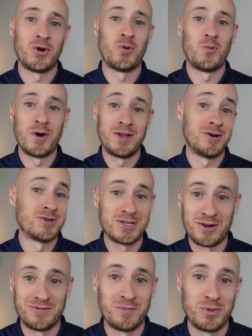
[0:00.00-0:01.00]
when you're
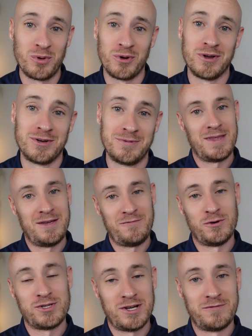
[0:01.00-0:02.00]
self-employed? If
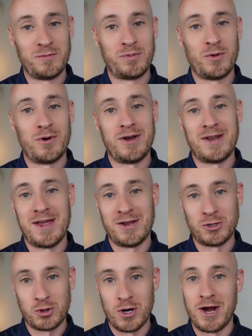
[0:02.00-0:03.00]
you're self-employed
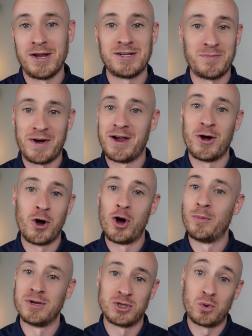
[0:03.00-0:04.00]
and trying to buy a
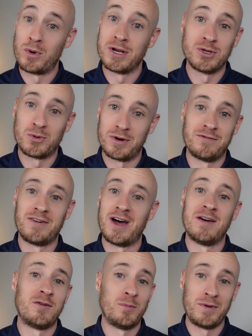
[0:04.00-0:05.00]
home in
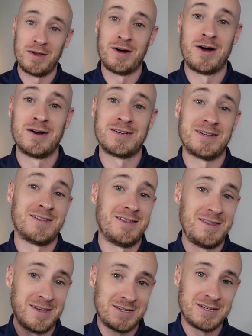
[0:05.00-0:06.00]
2025 and beyond,
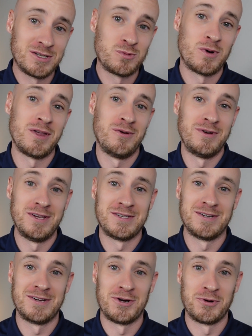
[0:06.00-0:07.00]
this is what you need to
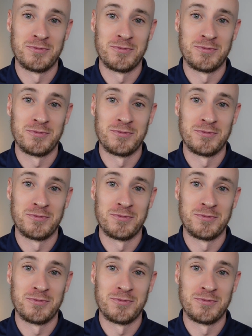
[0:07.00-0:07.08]
know.